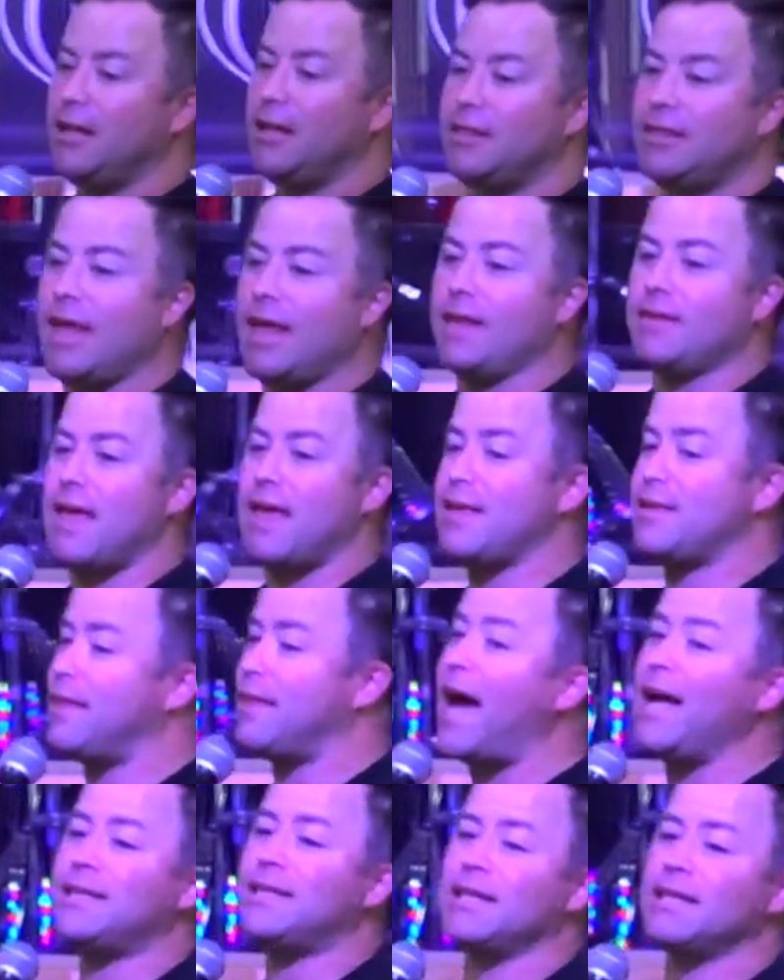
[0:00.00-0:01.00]
There's
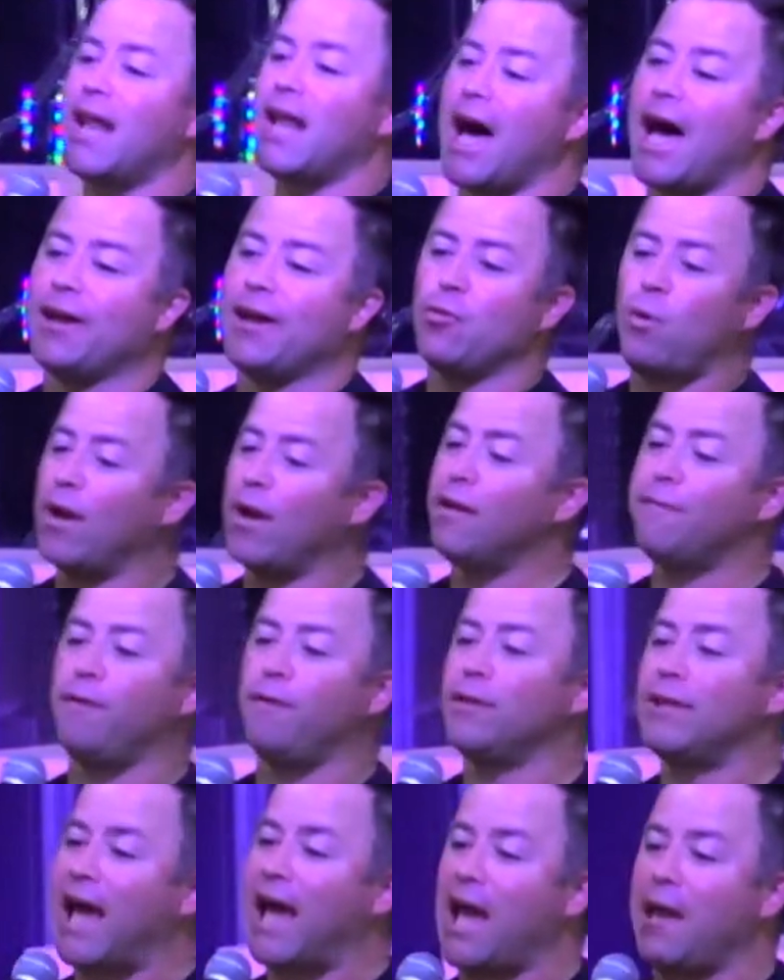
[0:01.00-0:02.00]
99
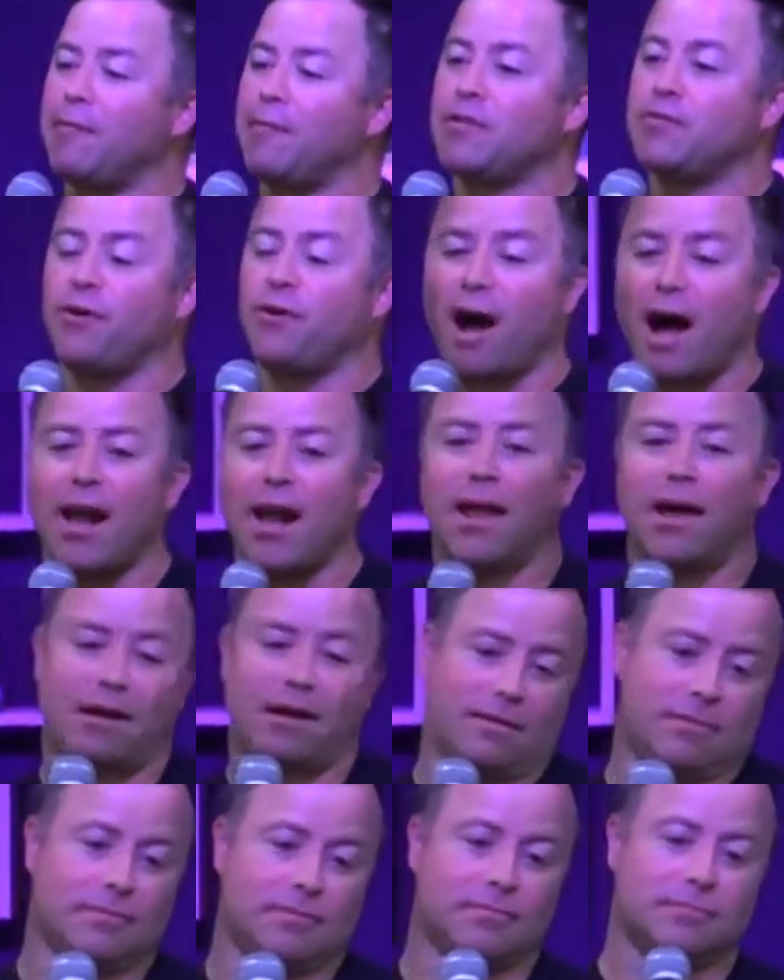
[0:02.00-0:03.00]
wonderful names for
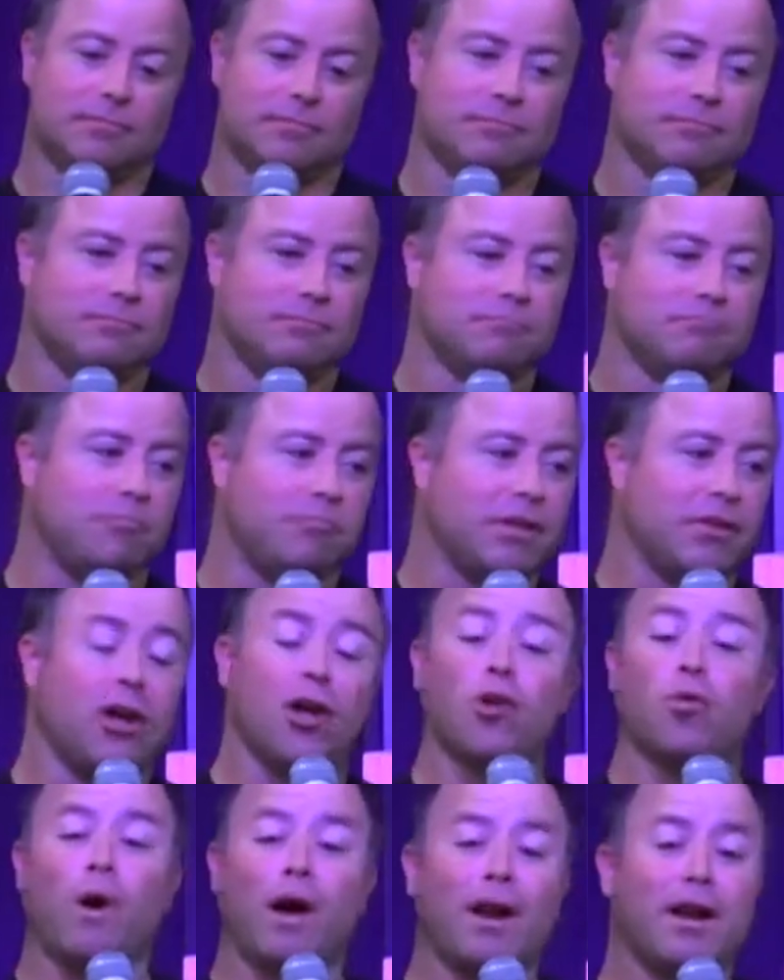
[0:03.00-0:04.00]
Allah, but
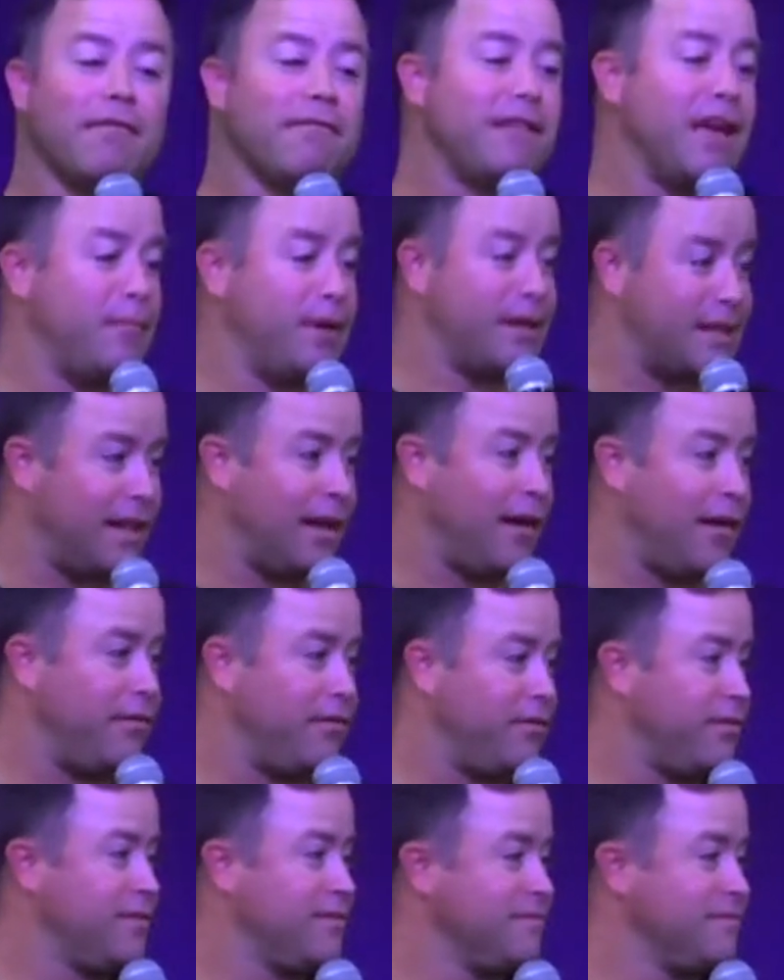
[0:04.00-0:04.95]
not one of them is love.